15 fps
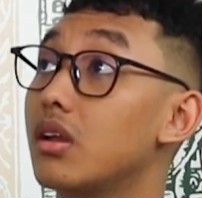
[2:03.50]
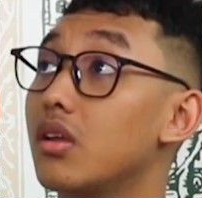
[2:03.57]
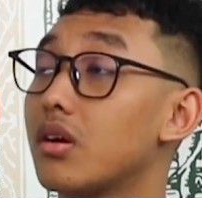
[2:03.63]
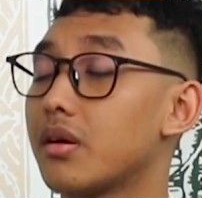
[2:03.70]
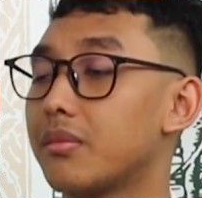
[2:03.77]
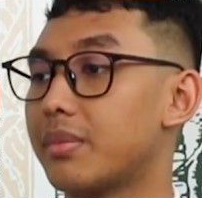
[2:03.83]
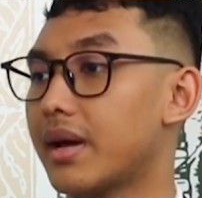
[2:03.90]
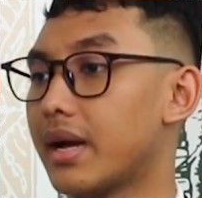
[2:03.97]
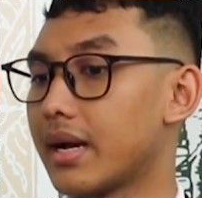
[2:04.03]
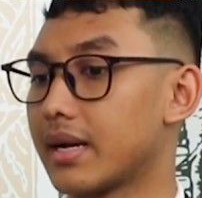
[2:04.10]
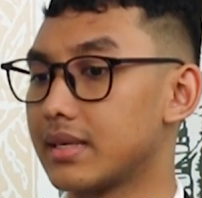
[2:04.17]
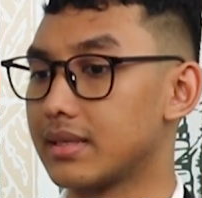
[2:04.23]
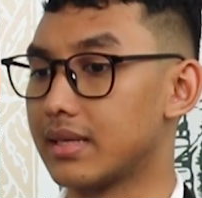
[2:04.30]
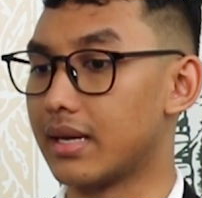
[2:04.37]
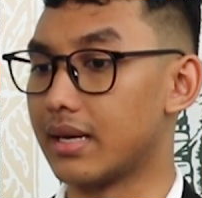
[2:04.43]
a look
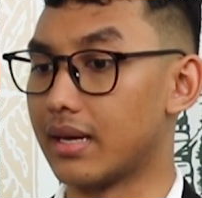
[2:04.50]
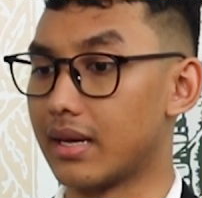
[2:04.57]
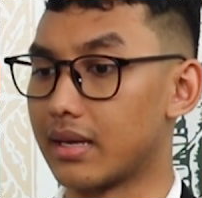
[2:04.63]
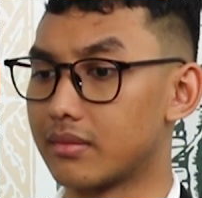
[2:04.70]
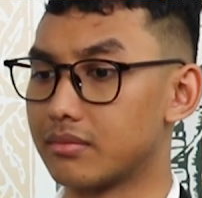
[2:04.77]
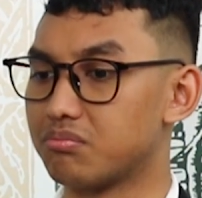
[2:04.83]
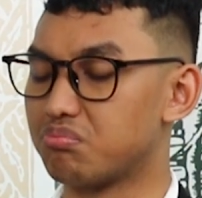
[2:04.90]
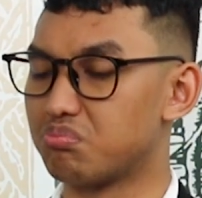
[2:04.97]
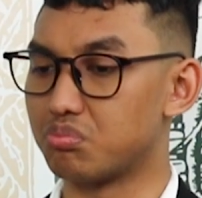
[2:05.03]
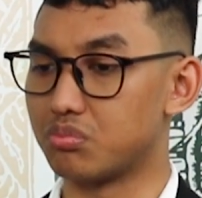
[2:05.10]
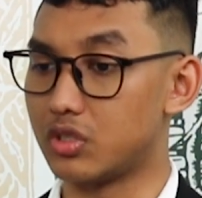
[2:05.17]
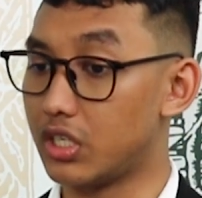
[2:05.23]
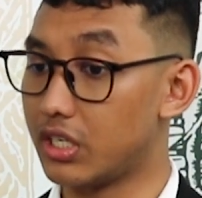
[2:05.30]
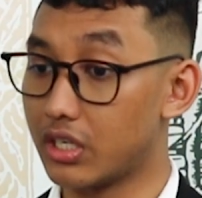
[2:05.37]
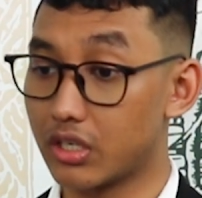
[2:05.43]
back at
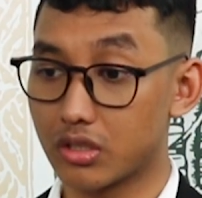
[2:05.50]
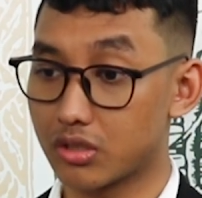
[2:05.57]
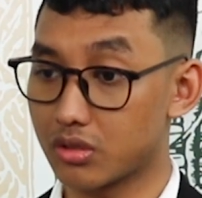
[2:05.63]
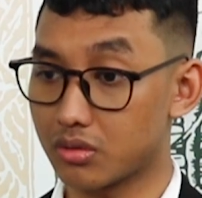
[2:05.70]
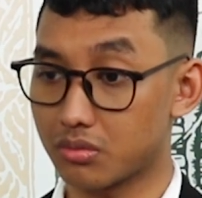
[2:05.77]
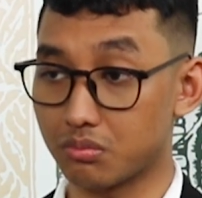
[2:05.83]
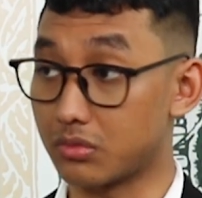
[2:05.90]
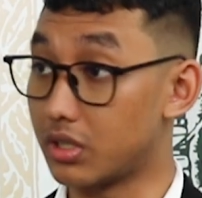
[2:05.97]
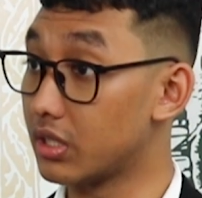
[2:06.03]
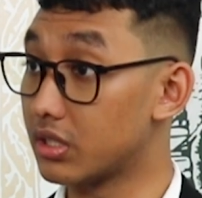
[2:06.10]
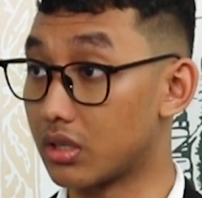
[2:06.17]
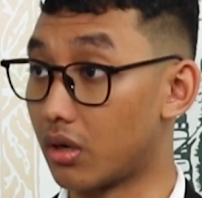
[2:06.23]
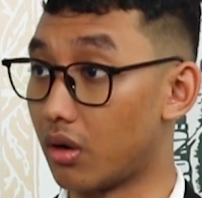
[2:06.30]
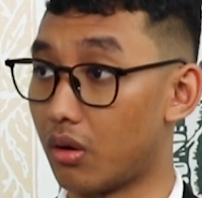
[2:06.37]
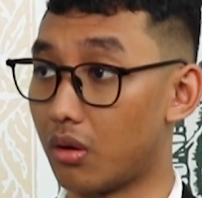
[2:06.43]
years
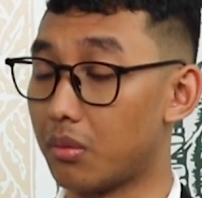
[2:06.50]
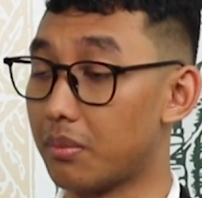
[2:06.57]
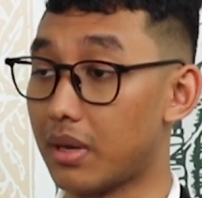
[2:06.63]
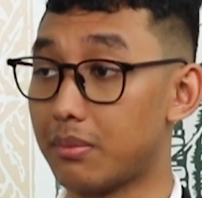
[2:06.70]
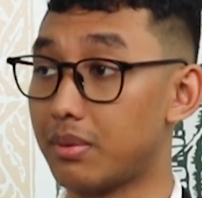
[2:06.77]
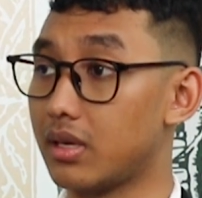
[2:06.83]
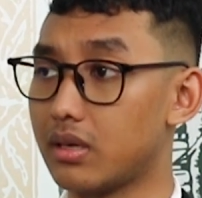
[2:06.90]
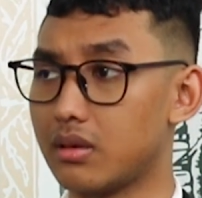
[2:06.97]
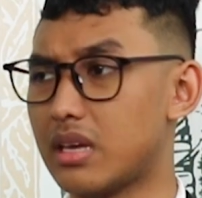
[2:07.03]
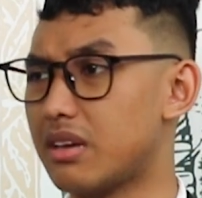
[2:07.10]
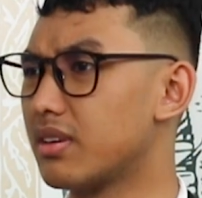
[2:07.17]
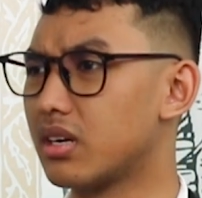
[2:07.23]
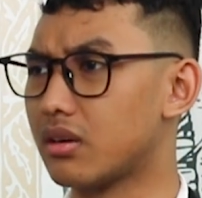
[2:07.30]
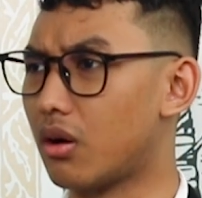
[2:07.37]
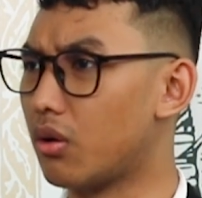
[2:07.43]
ago, maybe
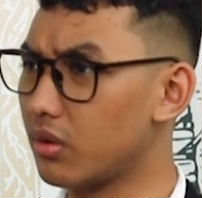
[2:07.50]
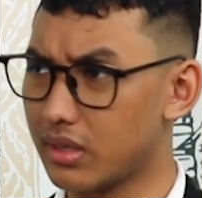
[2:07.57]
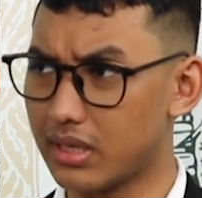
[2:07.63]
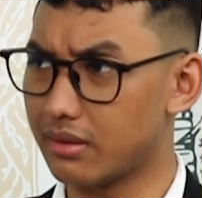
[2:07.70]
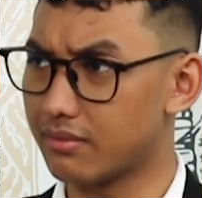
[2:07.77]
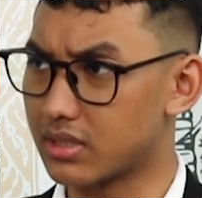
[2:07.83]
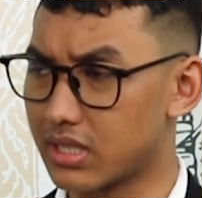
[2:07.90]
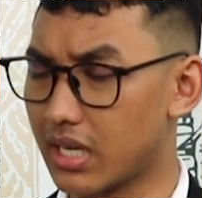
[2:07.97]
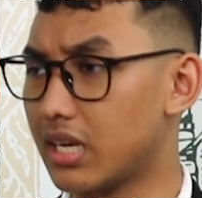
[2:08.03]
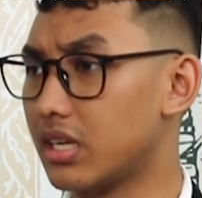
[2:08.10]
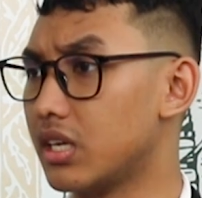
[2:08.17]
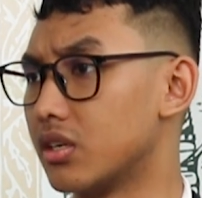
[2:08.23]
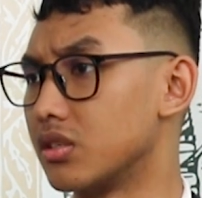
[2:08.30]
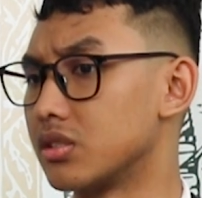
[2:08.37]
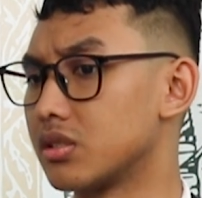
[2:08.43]
even only in 10
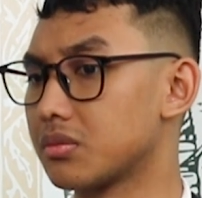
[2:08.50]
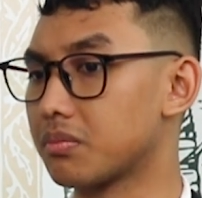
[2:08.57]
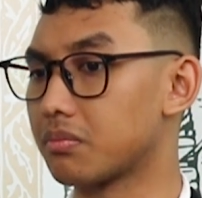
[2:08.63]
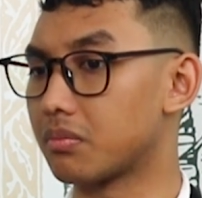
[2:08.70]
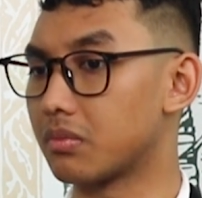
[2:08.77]
years,